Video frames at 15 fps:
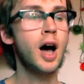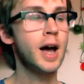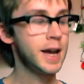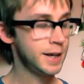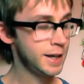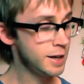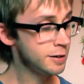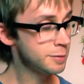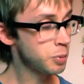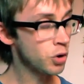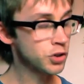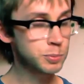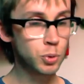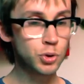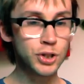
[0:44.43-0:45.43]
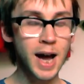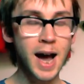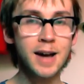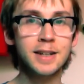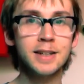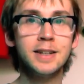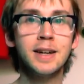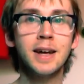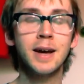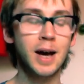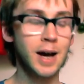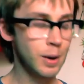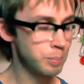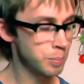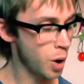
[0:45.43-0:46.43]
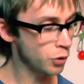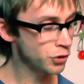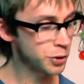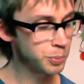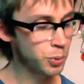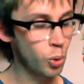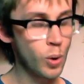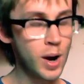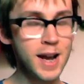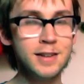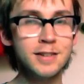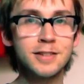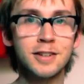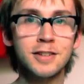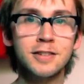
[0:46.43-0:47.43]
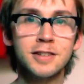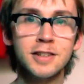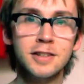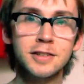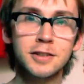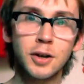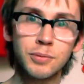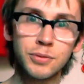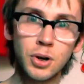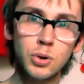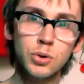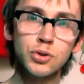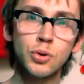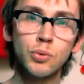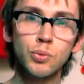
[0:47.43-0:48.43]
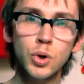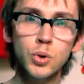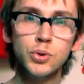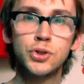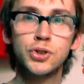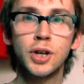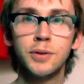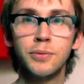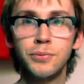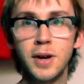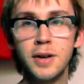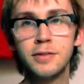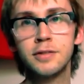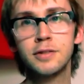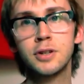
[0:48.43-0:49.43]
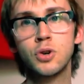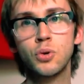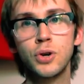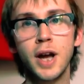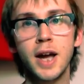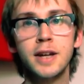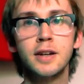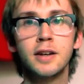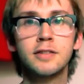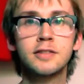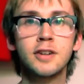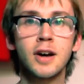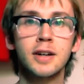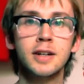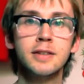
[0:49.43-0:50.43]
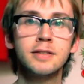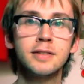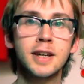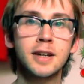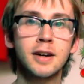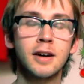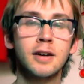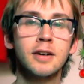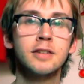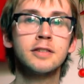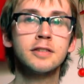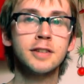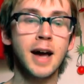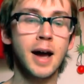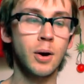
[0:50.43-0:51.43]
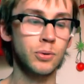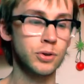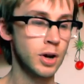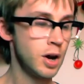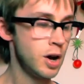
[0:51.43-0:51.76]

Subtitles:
It is possible to add in multiple instances of those roots and fifths to create a slightly thicker sound.